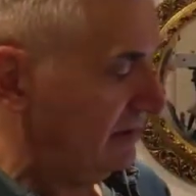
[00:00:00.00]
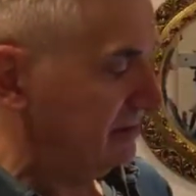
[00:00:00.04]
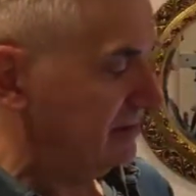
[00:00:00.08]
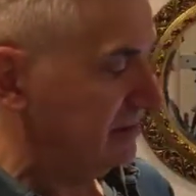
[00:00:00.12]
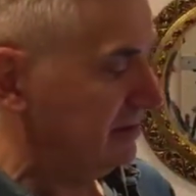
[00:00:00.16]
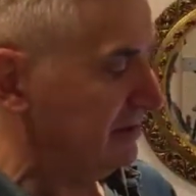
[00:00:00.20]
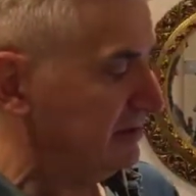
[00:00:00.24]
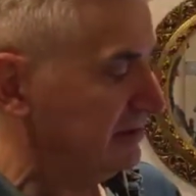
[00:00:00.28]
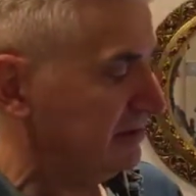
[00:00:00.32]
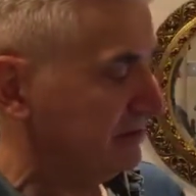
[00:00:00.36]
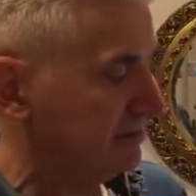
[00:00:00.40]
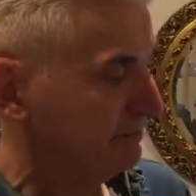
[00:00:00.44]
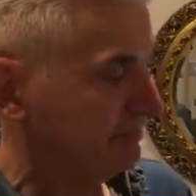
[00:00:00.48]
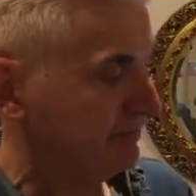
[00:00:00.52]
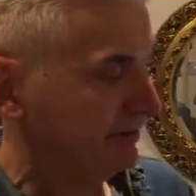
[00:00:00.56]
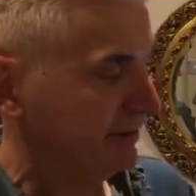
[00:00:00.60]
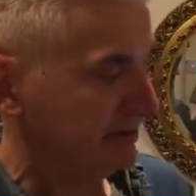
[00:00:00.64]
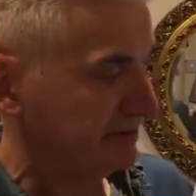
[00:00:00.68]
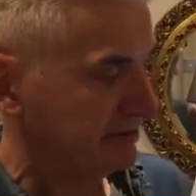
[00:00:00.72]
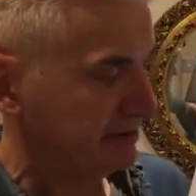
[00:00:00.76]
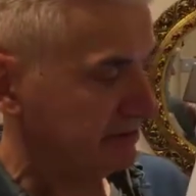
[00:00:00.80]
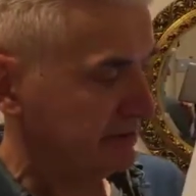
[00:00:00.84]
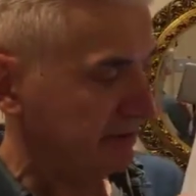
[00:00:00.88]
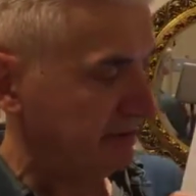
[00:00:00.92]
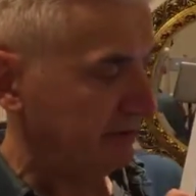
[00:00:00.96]
The Little
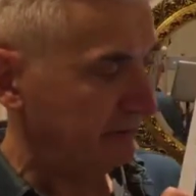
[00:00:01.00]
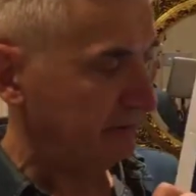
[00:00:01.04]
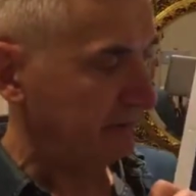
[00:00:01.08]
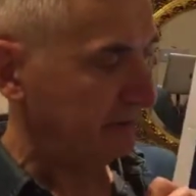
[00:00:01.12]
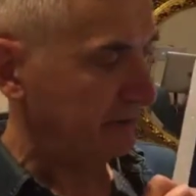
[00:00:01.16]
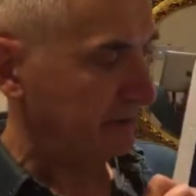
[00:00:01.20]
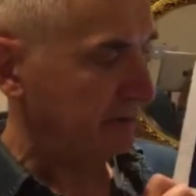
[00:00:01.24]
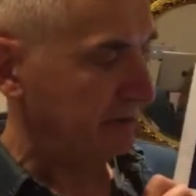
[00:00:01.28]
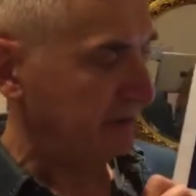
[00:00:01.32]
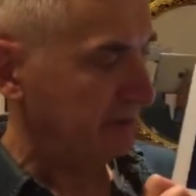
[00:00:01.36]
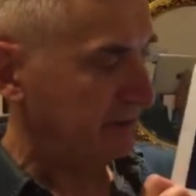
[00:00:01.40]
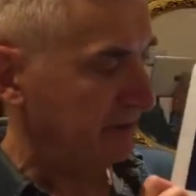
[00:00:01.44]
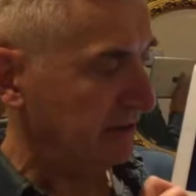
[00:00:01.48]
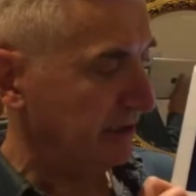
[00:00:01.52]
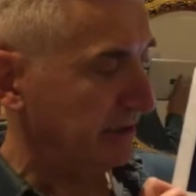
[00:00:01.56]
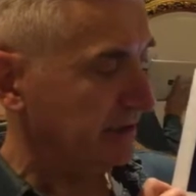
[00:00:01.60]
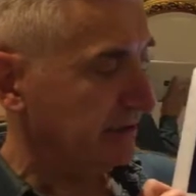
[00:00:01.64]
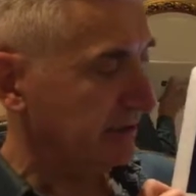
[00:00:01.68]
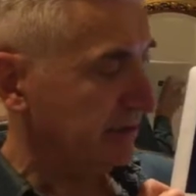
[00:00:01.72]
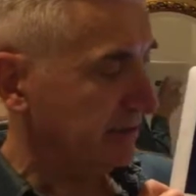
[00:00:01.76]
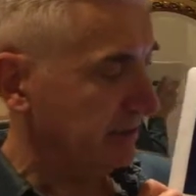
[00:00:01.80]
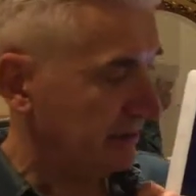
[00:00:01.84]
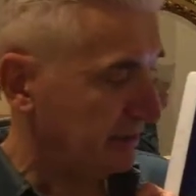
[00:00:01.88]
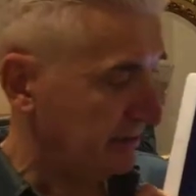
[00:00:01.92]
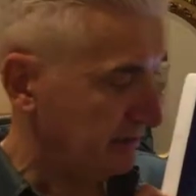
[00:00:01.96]
Paris style one,
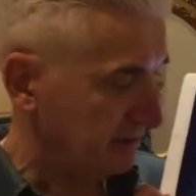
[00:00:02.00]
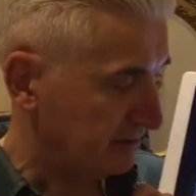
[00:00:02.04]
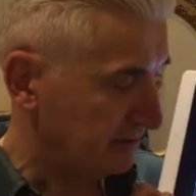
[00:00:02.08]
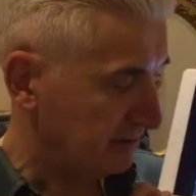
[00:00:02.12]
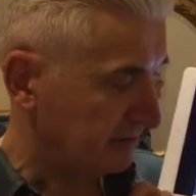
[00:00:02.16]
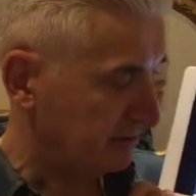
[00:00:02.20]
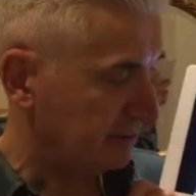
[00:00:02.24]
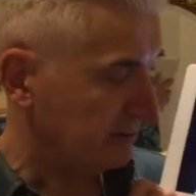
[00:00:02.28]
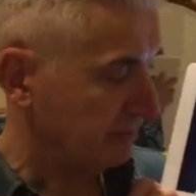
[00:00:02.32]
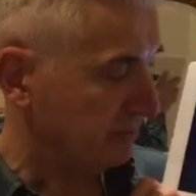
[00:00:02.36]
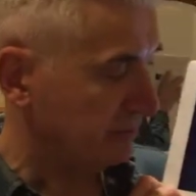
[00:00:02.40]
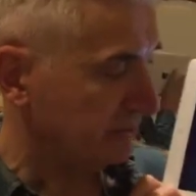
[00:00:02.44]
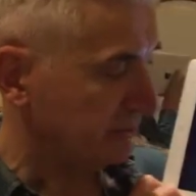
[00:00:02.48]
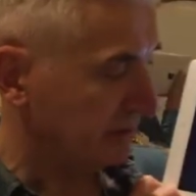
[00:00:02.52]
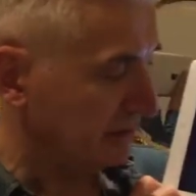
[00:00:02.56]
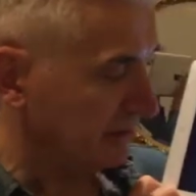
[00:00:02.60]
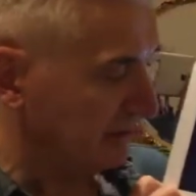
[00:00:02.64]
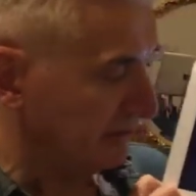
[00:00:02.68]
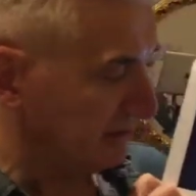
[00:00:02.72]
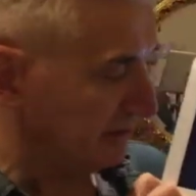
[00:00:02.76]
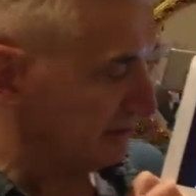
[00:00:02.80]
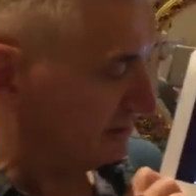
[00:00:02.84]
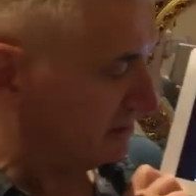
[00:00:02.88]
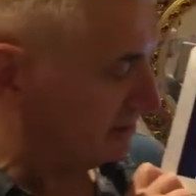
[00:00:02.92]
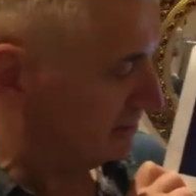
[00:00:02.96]
1900s in
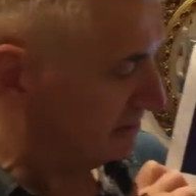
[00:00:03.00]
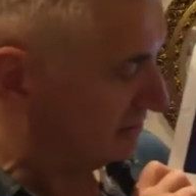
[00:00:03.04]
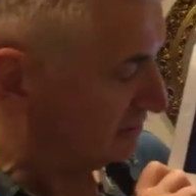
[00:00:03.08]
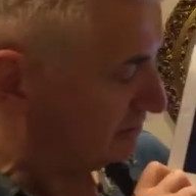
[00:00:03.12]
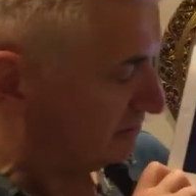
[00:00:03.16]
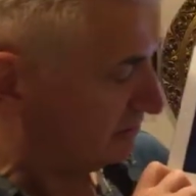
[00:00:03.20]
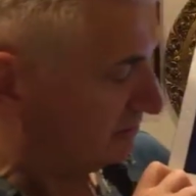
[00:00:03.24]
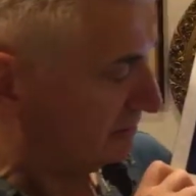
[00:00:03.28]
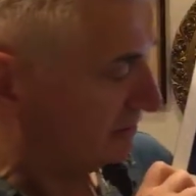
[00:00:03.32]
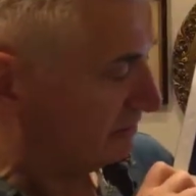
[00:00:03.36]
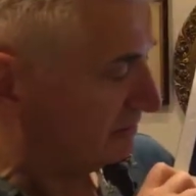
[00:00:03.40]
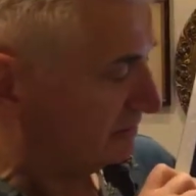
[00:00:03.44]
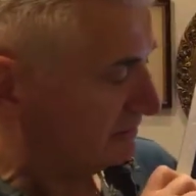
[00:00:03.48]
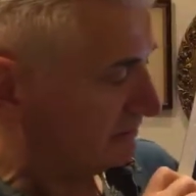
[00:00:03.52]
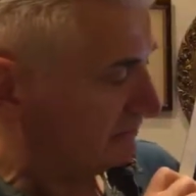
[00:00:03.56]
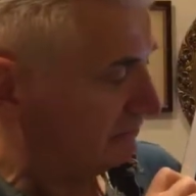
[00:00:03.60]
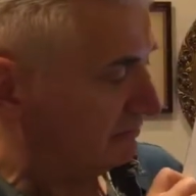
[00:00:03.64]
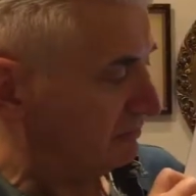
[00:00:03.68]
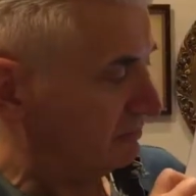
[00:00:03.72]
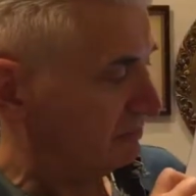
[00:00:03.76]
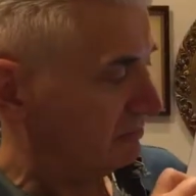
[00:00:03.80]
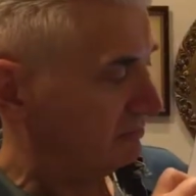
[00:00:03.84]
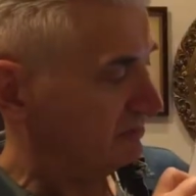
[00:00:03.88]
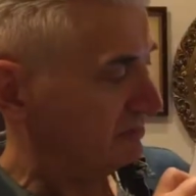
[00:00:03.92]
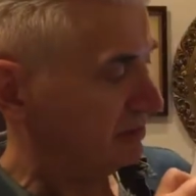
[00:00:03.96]
Bucharest. This one is
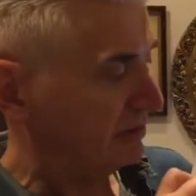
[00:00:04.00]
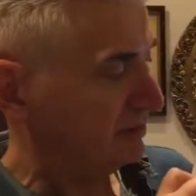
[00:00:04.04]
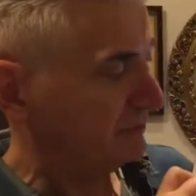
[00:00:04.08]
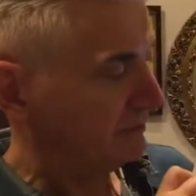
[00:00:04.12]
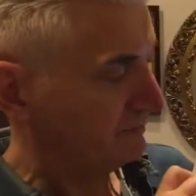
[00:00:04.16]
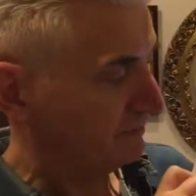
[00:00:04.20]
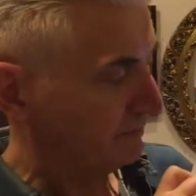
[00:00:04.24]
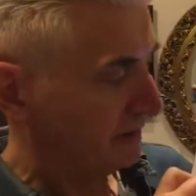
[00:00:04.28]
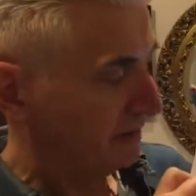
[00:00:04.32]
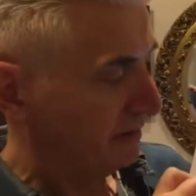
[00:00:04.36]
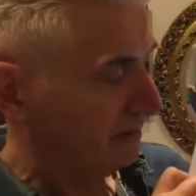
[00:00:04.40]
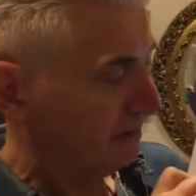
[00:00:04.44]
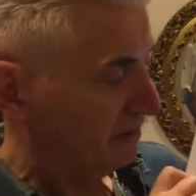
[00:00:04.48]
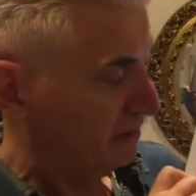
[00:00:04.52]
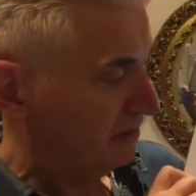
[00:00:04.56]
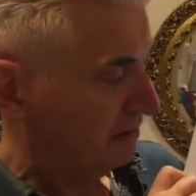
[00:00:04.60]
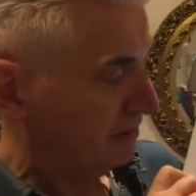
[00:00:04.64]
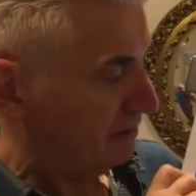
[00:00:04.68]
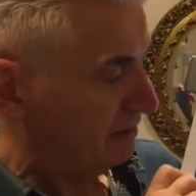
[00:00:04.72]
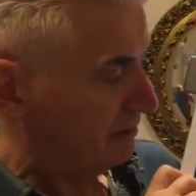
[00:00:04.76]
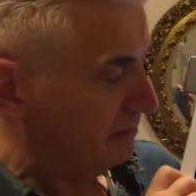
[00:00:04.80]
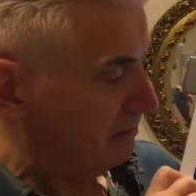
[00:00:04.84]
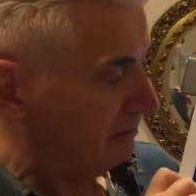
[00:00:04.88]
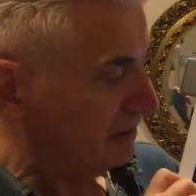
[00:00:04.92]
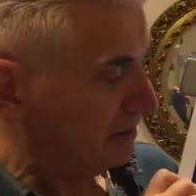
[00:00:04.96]
from
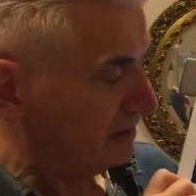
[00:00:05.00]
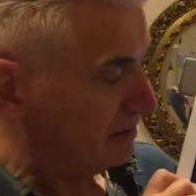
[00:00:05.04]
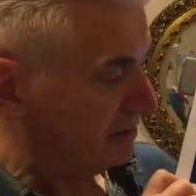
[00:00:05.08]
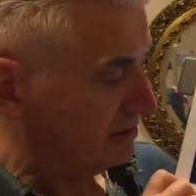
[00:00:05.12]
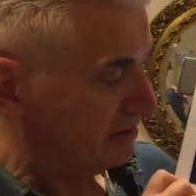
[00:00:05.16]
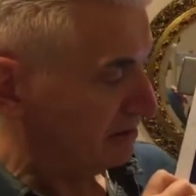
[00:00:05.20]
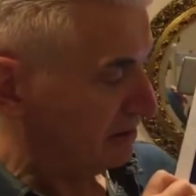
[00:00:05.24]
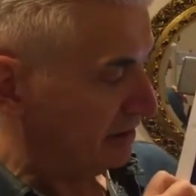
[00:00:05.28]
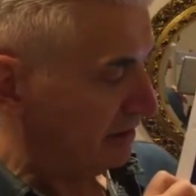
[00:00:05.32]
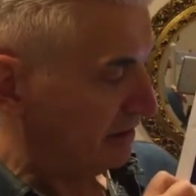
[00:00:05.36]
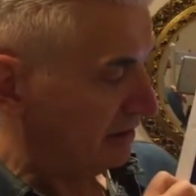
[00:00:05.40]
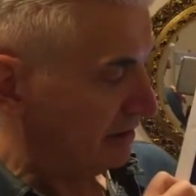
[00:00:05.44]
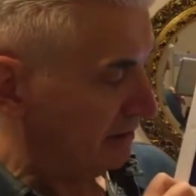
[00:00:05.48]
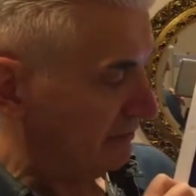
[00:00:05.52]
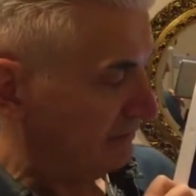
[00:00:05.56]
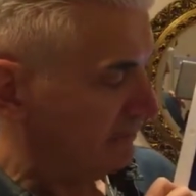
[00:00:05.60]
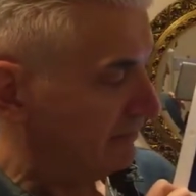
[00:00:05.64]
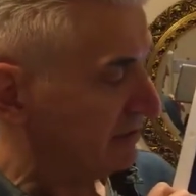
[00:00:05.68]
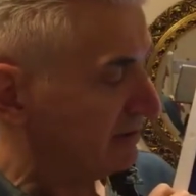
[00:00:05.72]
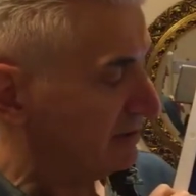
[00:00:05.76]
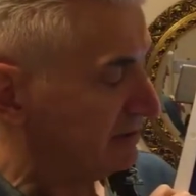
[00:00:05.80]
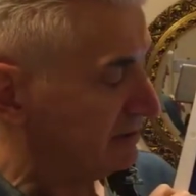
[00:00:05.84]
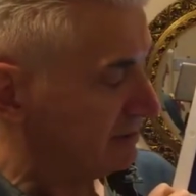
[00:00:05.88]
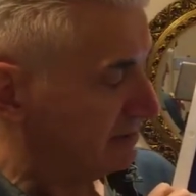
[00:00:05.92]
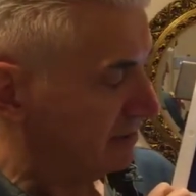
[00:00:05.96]
Batiște area,
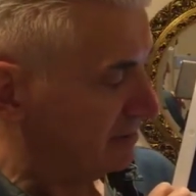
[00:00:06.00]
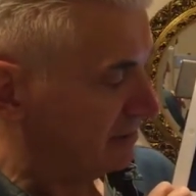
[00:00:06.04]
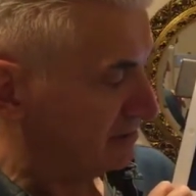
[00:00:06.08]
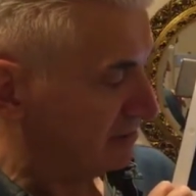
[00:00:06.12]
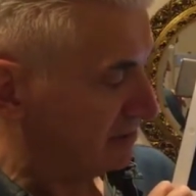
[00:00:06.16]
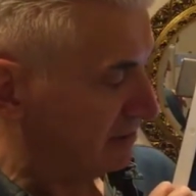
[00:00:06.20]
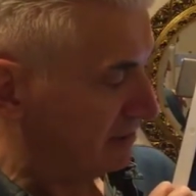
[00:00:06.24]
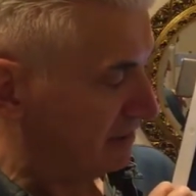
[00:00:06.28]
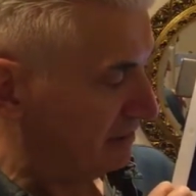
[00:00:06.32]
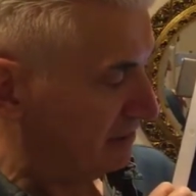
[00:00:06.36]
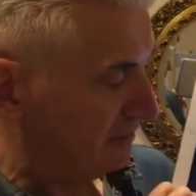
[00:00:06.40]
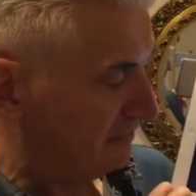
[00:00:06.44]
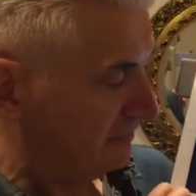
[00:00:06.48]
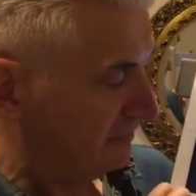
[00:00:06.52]
very central.